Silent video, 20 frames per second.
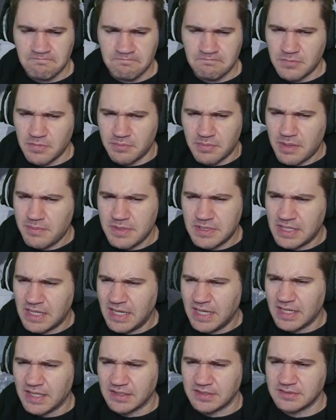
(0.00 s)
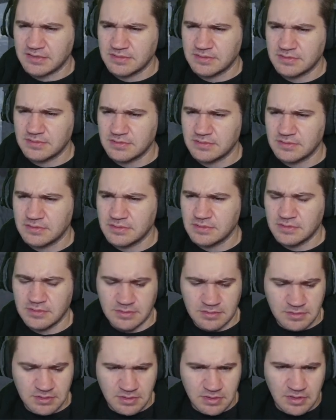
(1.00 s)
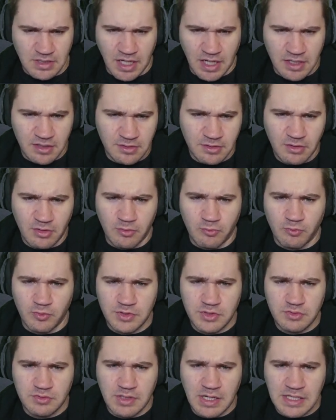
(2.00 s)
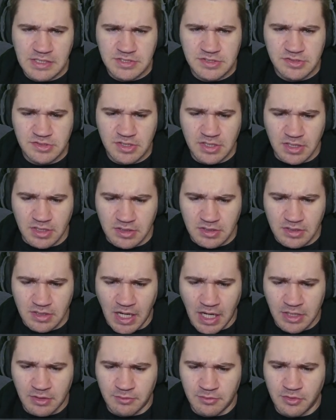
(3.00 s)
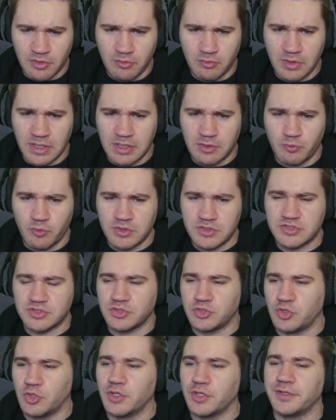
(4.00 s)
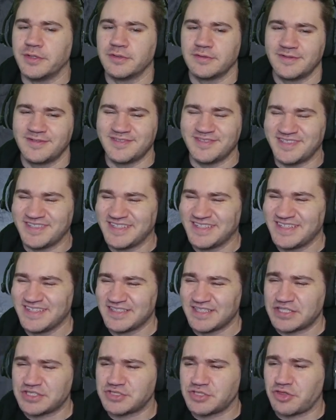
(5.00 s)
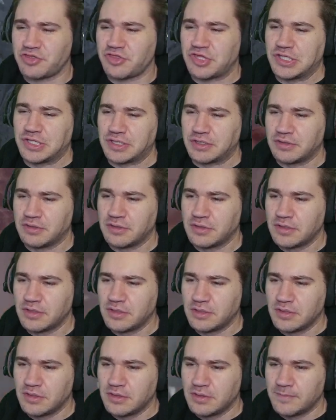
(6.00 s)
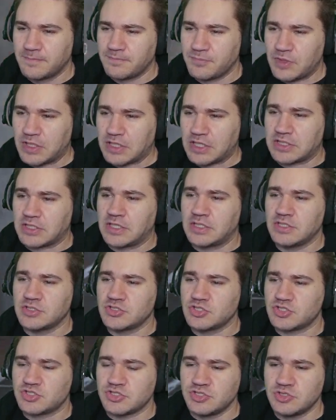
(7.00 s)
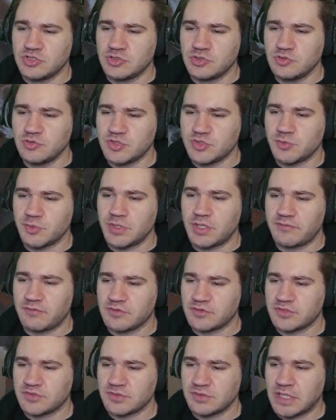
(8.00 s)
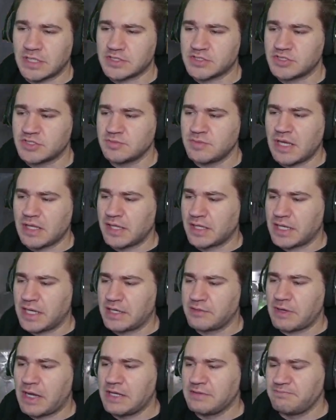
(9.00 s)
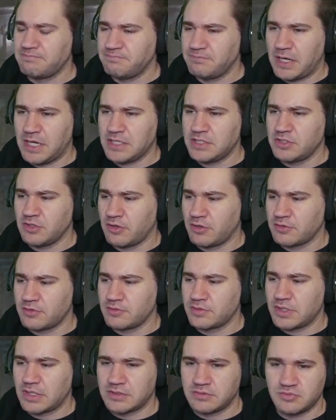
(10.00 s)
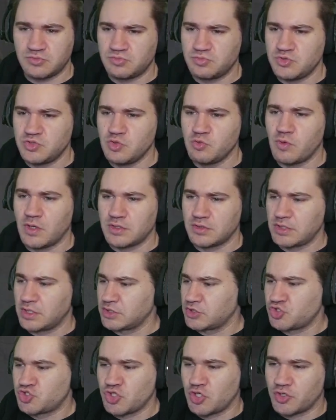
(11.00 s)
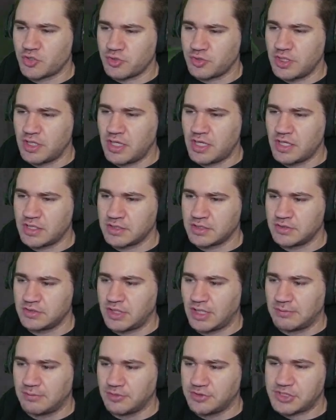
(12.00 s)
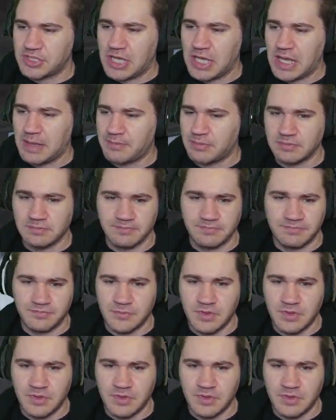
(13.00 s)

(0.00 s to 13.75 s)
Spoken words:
But maybe not. I don't know. What do you guys think? I don't know, like, what's good. That's the thing. Like, I kind of just use whatever's next to me. Like, I garner that you want, like, Juggernog and Double Tap, and